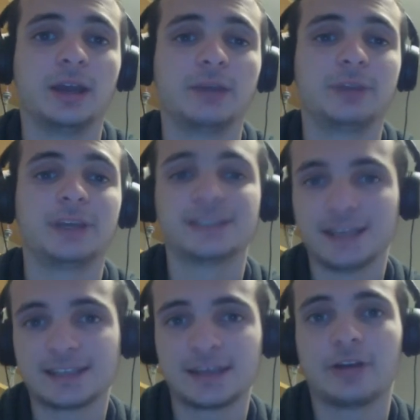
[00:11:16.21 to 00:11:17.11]
Because it
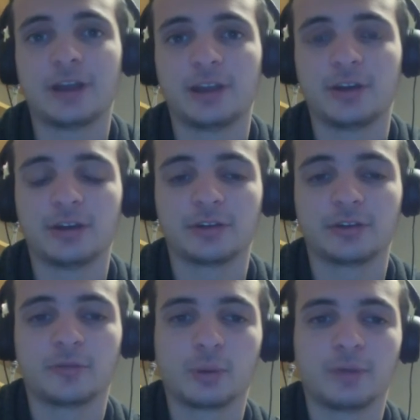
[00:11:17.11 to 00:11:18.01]
is
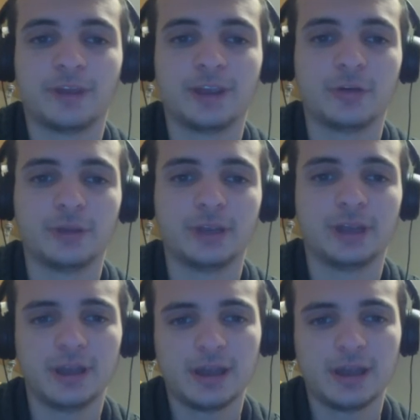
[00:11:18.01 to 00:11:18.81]
the form of AoE.